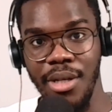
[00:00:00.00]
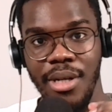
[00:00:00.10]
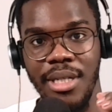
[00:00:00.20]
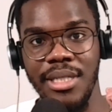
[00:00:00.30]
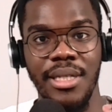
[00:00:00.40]

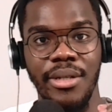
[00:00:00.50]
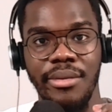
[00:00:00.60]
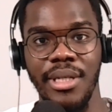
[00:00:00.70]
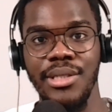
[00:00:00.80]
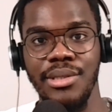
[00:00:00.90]
you're
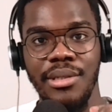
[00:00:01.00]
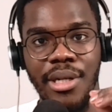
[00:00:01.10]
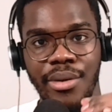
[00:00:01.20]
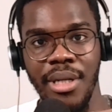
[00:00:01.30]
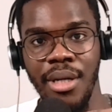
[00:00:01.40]
disagreeing to
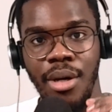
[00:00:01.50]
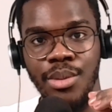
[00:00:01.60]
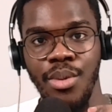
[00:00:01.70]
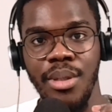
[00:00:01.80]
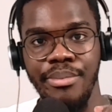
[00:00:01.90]
agree
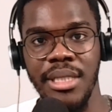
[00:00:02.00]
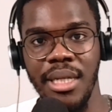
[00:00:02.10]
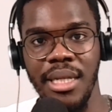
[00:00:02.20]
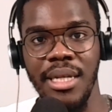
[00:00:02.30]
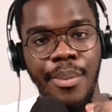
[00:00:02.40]
on one
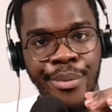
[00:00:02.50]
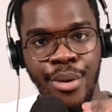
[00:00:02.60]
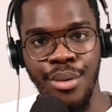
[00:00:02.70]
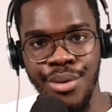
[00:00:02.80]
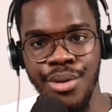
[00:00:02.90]
particular
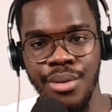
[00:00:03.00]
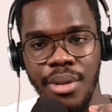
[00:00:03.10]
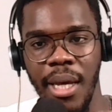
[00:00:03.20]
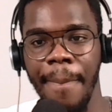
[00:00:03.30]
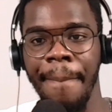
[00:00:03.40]
approach.
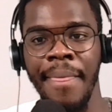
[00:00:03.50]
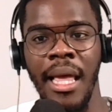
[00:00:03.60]
Okay.